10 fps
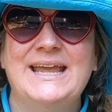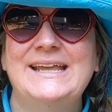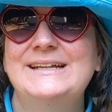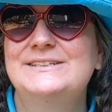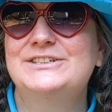
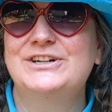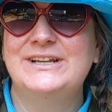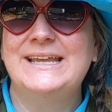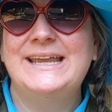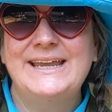insert
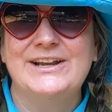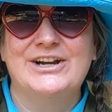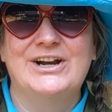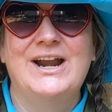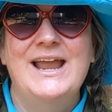
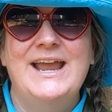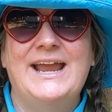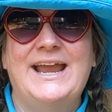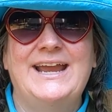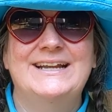here
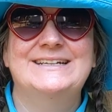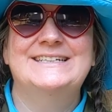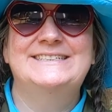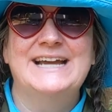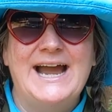a
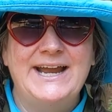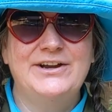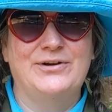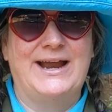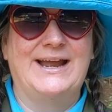
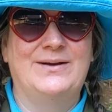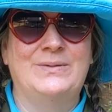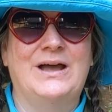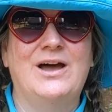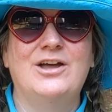
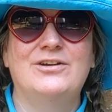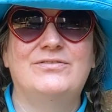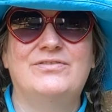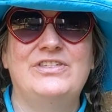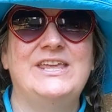diagram of
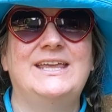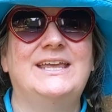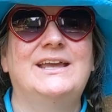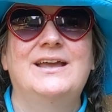the